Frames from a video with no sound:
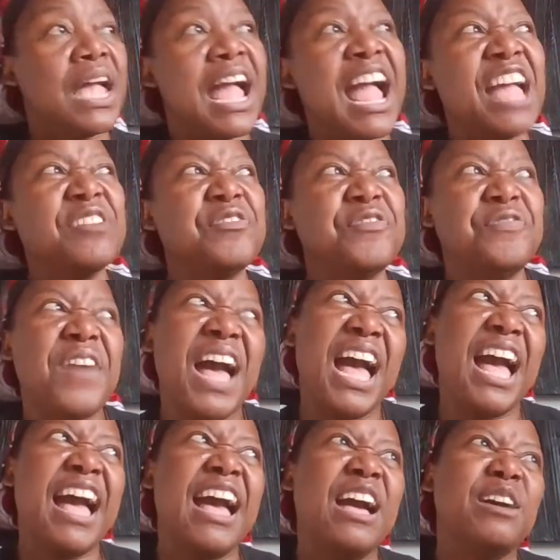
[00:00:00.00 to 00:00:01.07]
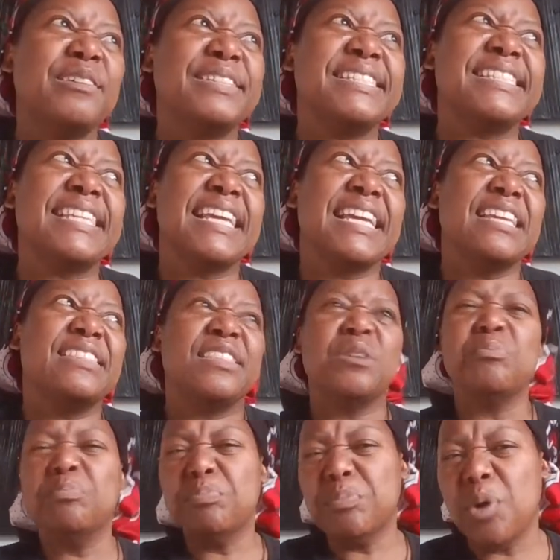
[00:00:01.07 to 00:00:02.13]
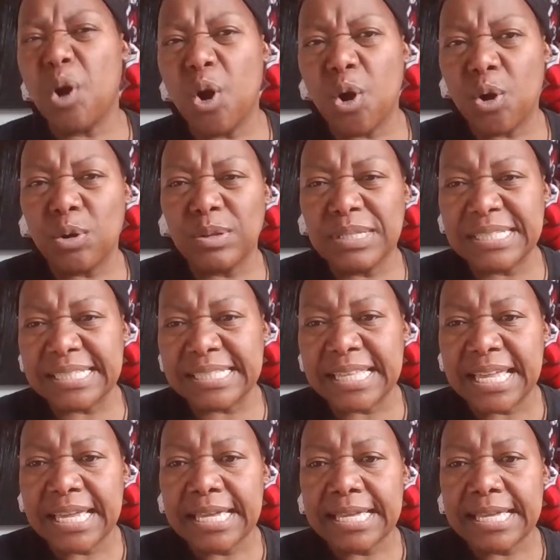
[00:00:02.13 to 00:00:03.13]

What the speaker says: I found the malls